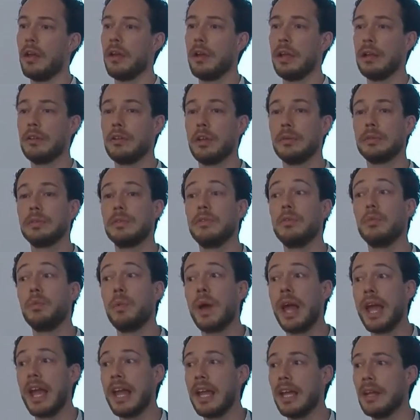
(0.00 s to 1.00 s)
in terms of the
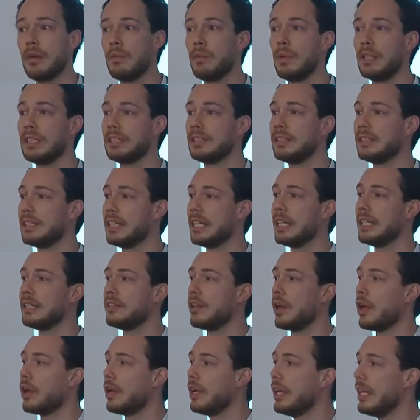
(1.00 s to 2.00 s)
way in which
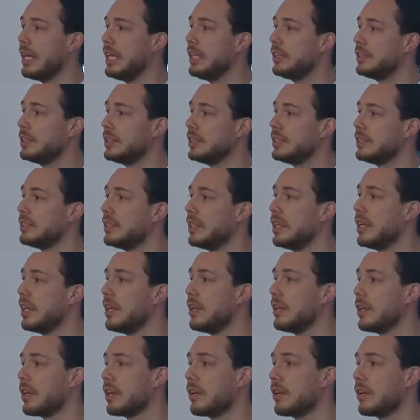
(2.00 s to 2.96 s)
it unleashes the